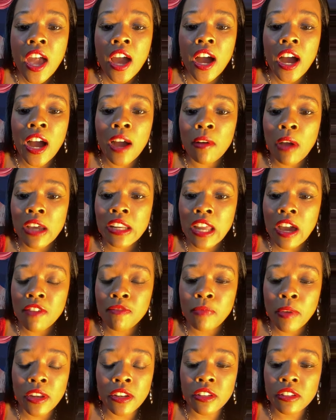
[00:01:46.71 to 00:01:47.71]
Uh, and I've
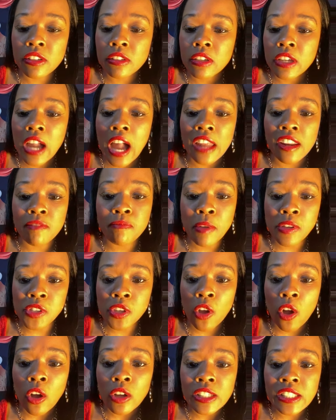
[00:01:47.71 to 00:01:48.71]
been kind of busy
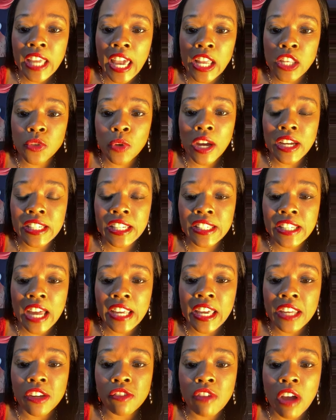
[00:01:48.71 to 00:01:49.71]
all day, so I did not
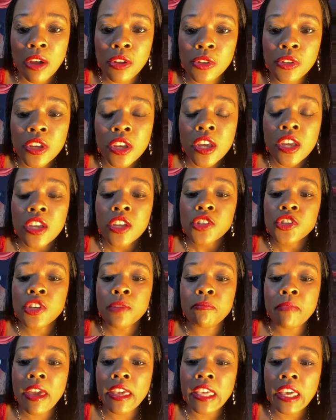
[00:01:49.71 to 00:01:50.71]
get around to
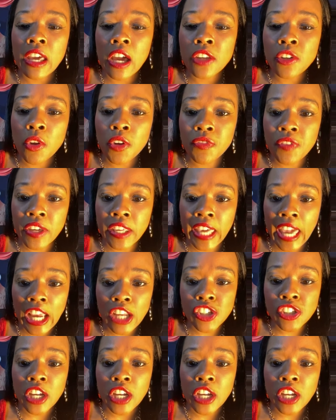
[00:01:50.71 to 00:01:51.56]
making a notification.